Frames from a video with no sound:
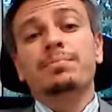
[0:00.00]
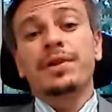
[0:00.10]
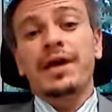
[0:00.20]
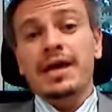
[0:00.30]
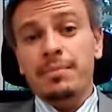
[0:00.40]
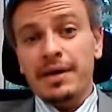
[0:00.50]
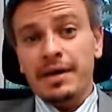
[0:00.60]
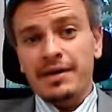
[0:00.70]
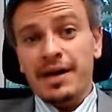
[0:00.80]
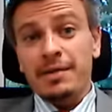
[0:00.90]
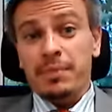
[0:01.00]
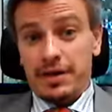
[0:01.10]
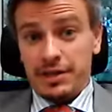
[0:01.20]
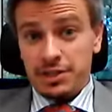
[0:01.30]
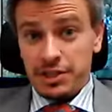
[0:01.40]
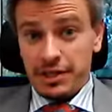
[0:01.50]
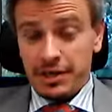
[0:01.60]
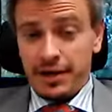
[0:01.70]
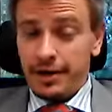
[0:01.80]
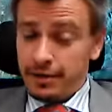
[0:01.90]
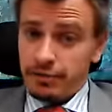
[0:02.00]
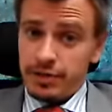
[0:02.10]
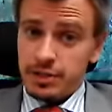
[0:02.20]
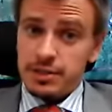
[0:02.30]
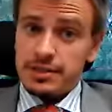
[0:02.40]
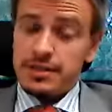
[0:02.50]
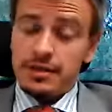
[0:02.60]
blaming and punishing other regions,